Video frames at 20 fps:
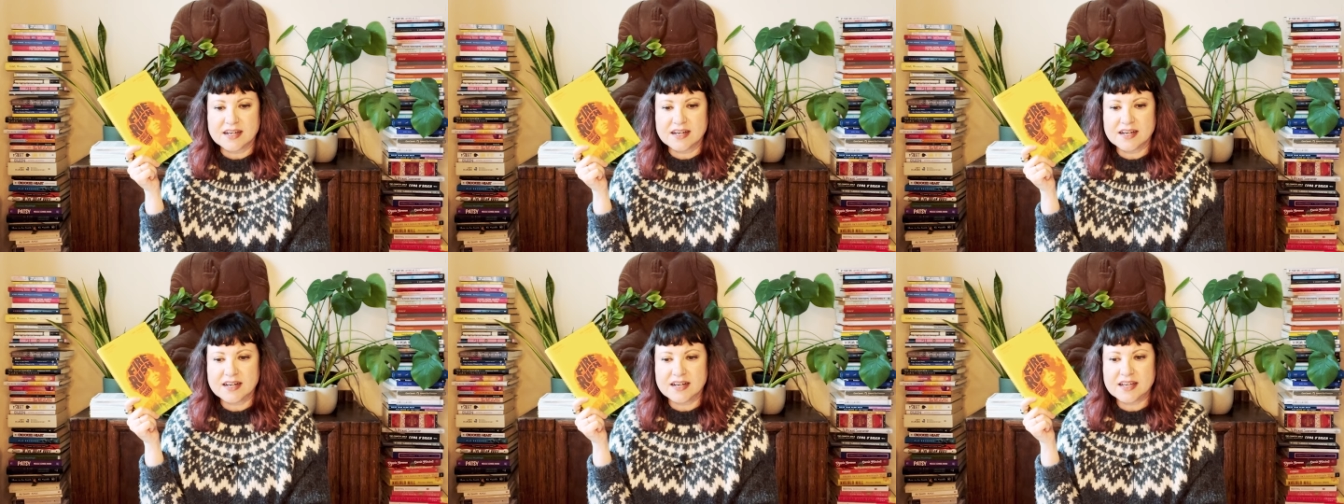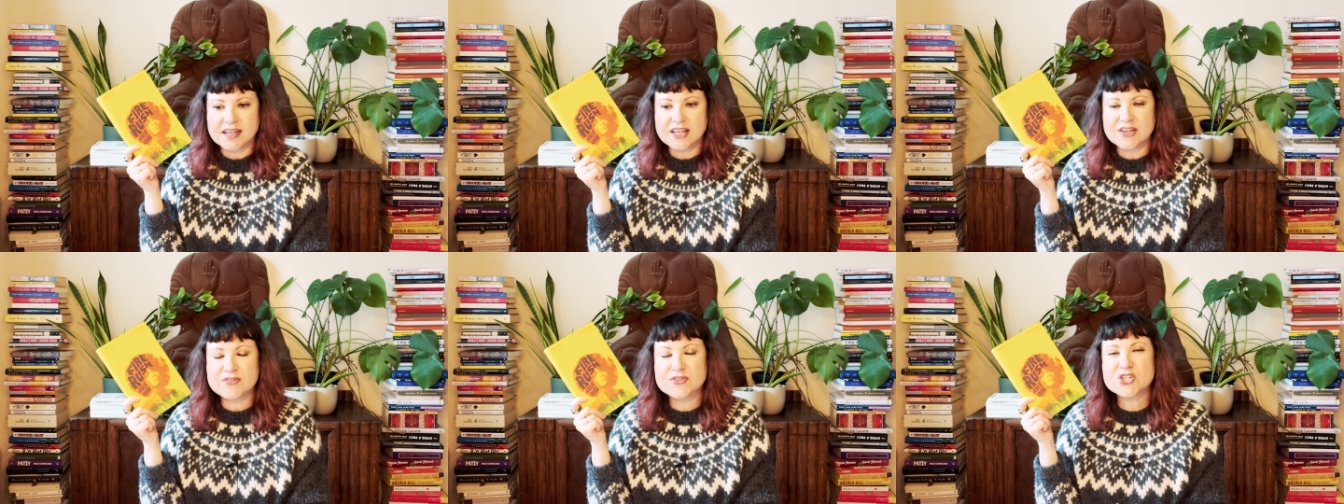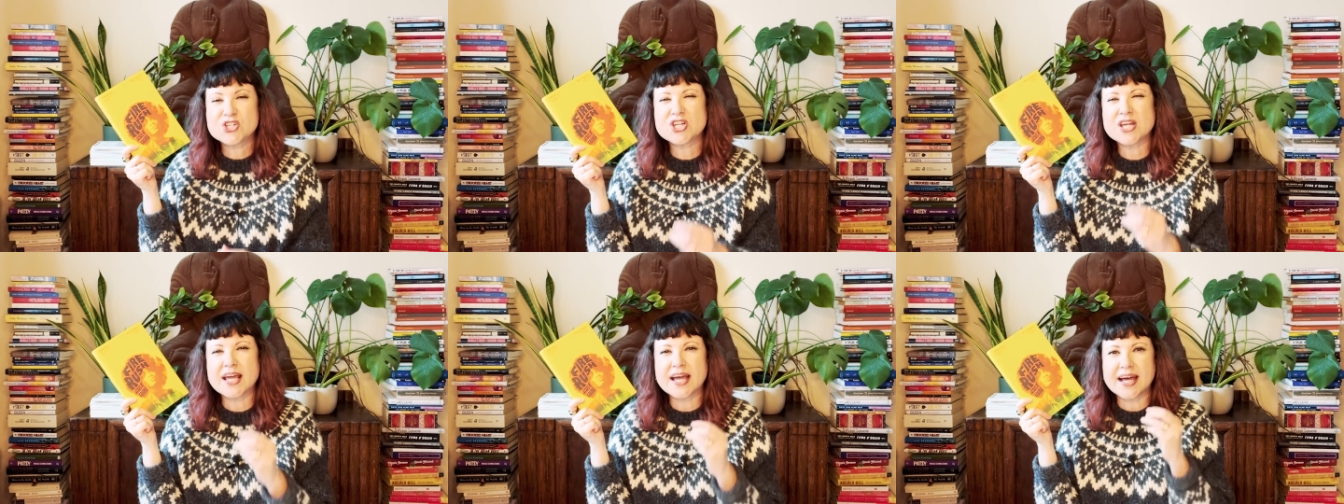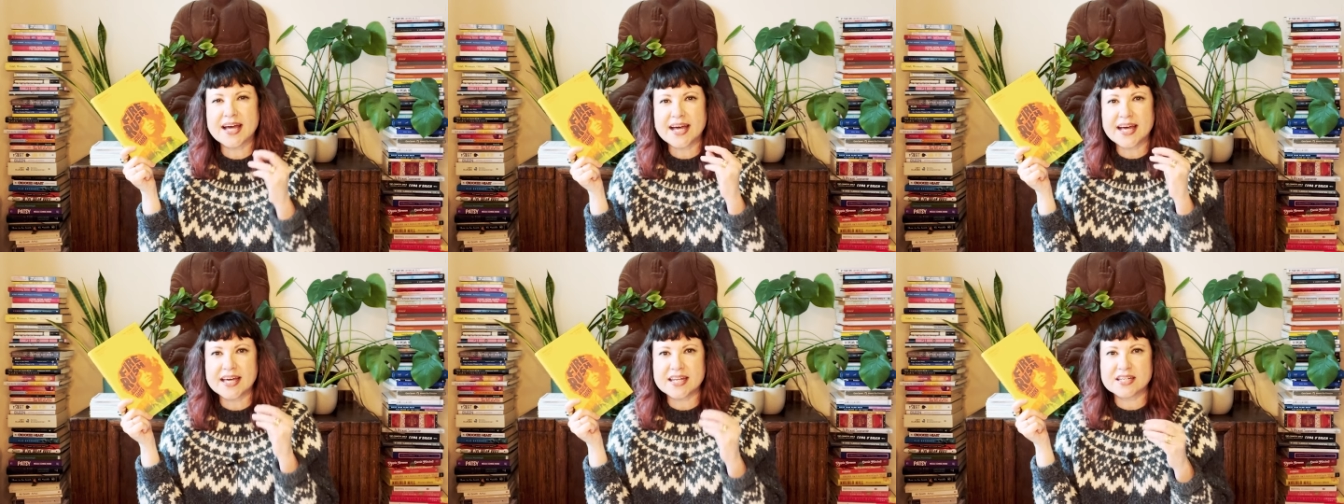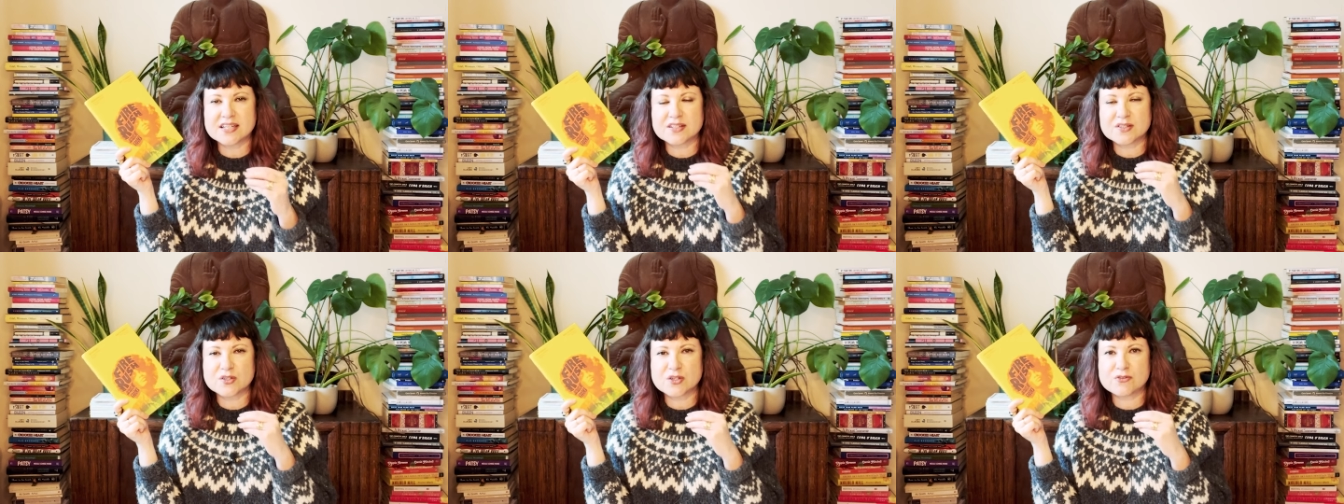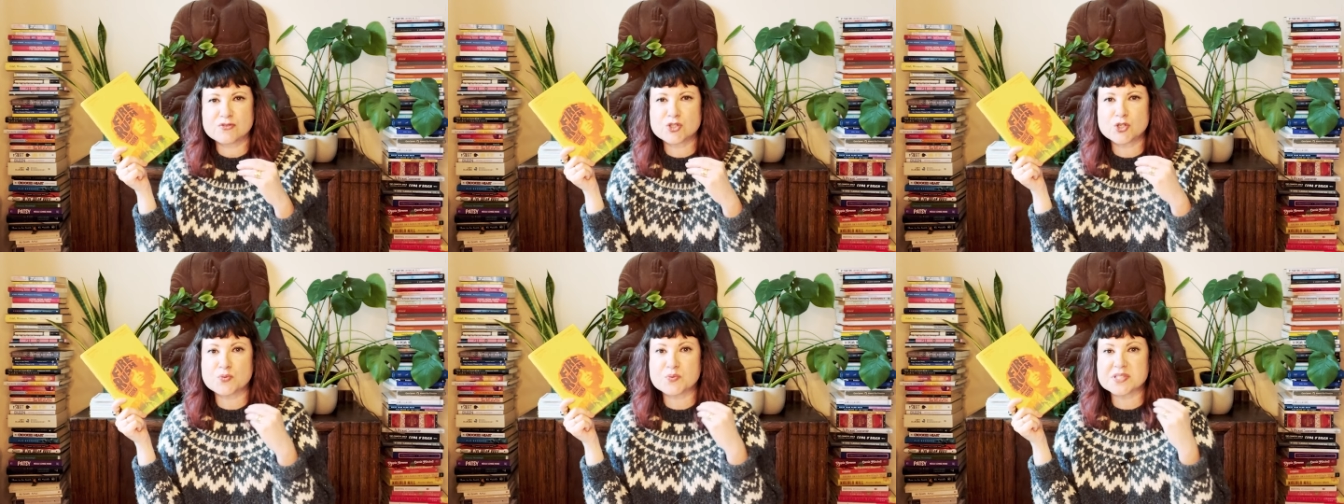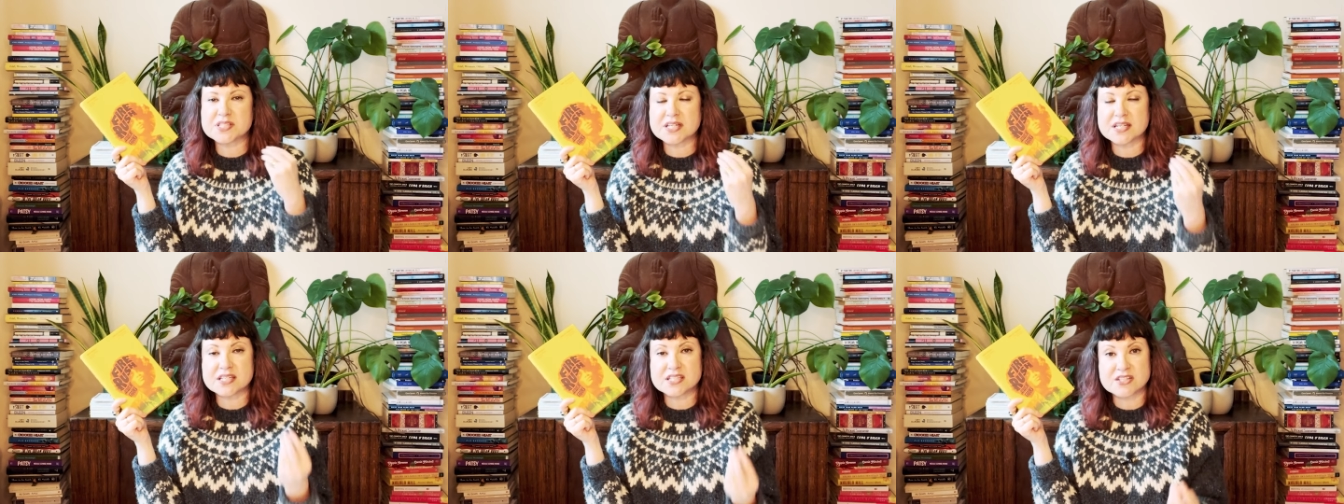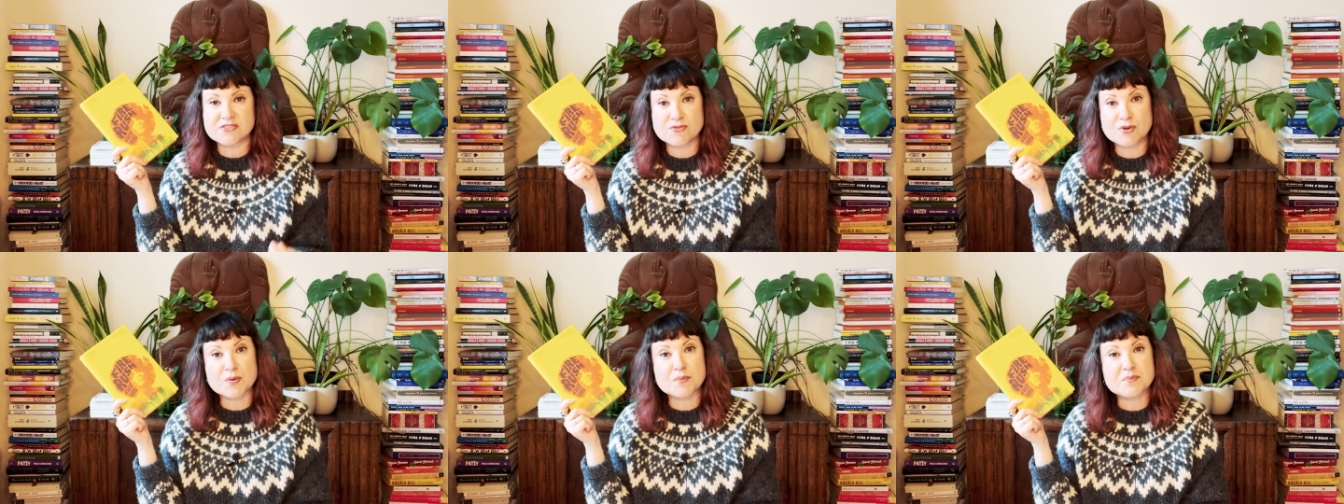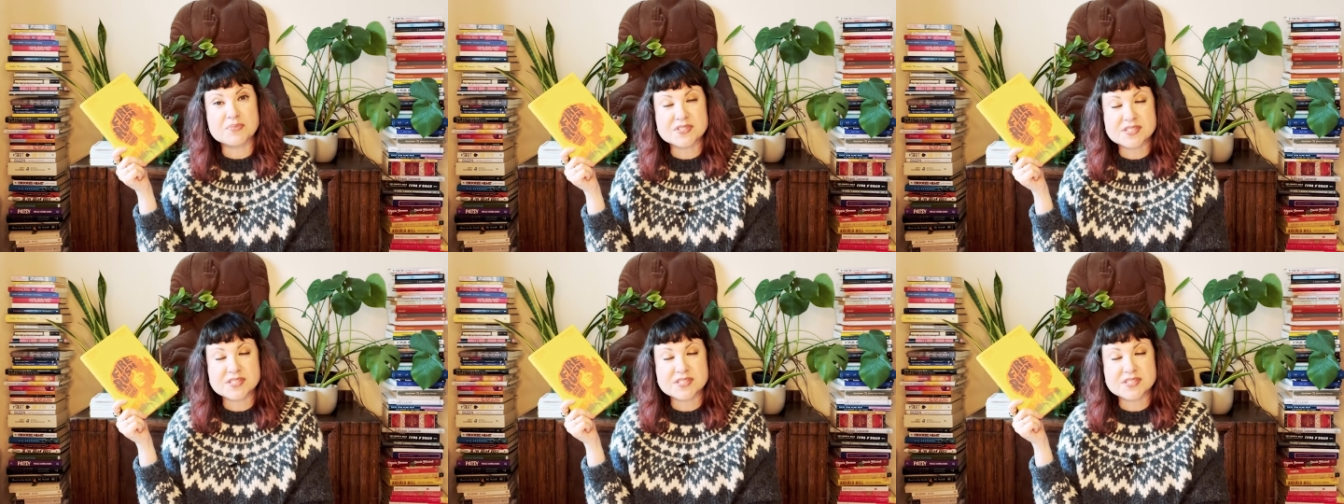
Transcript: uh, if she had if she was in a different